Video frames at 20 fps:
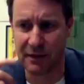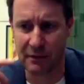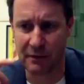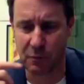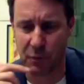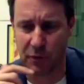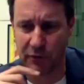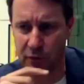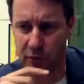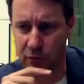it
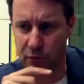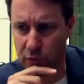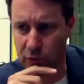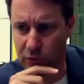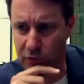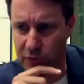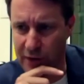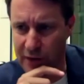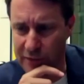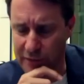was
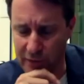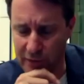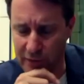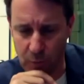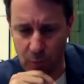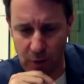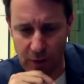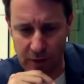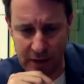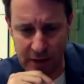introduced after the
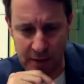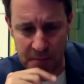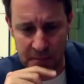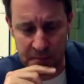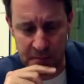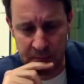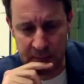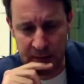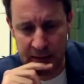World Cup.